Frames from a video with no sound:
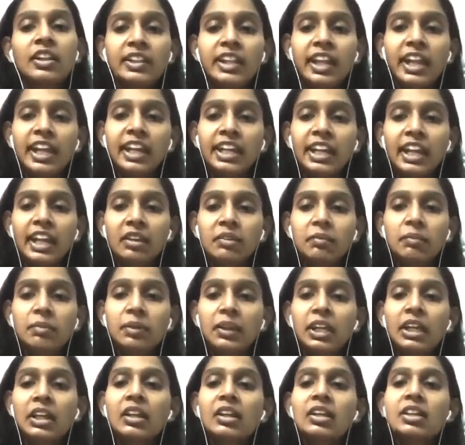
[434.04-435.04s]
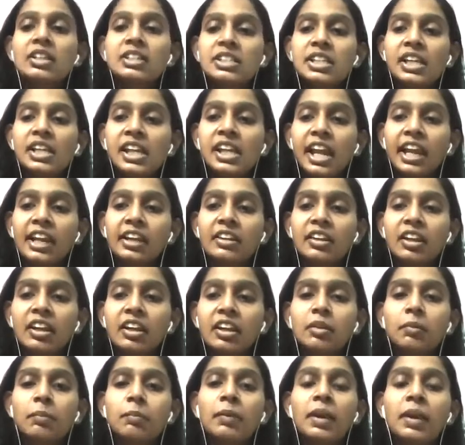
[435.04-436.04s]
They can be
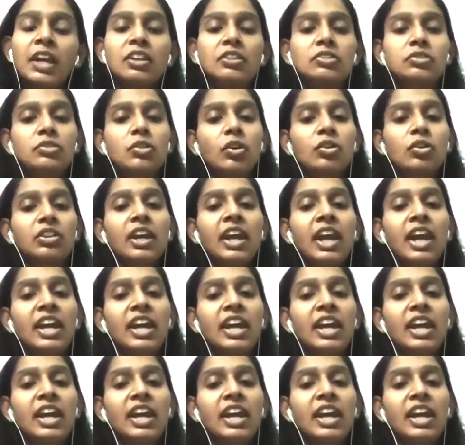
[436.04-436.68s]
selected based on the